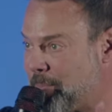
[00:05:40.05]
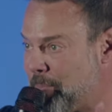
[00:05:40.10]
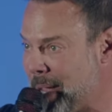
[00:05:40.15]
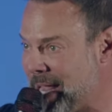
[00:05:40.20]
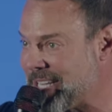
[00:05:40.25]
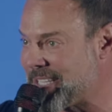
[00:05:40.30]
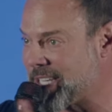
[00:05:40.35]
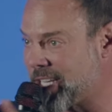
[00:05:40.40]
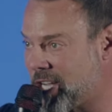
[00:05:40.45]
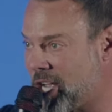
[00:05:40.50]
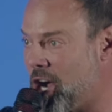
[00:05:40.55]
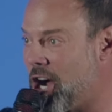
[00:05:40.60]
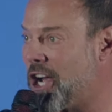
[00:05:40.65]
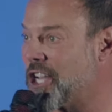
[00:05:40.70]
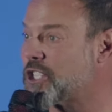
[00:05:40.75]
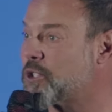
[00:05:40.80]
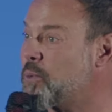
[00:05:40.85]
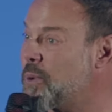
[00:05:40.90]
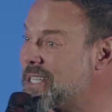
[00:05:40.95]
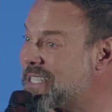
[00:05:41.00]

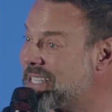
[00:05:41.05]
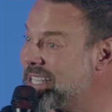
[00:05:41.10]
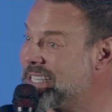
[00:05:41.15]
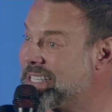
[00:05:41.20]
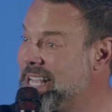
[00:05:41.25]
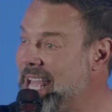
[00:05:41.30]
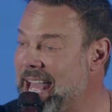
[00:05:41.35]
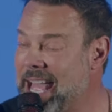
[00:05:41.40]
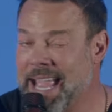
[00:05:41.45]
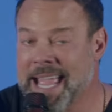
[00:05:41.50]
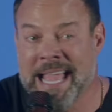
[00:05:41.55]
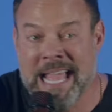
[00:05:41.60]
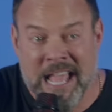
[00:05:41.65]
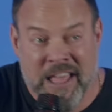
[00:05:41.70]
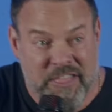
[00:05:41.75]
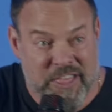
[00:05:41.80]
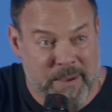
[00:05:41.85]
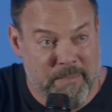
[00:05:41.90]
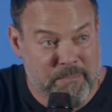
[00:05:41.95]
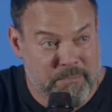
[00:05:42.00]
Pentecost was the day
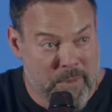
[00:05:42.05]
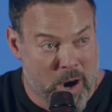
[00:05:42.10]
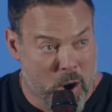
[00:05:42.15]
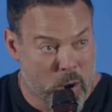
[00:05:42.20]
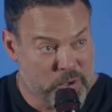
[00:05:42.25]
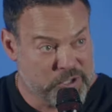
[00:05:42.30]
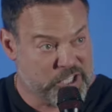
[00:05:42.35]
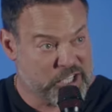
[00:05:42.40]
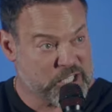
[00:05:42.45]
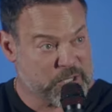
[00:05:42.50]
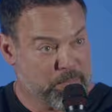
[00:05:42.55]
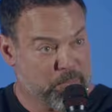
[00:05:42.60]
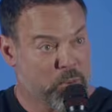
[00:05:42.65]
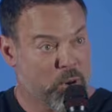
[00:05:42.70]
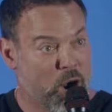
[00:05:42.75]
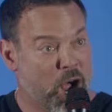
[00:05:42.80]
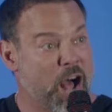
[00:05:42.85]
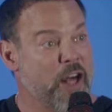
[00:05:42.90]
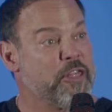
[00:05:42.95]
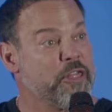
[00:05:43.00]
that Moses
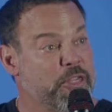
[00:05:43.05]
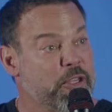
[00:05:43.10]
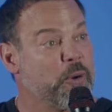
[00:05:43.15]
brought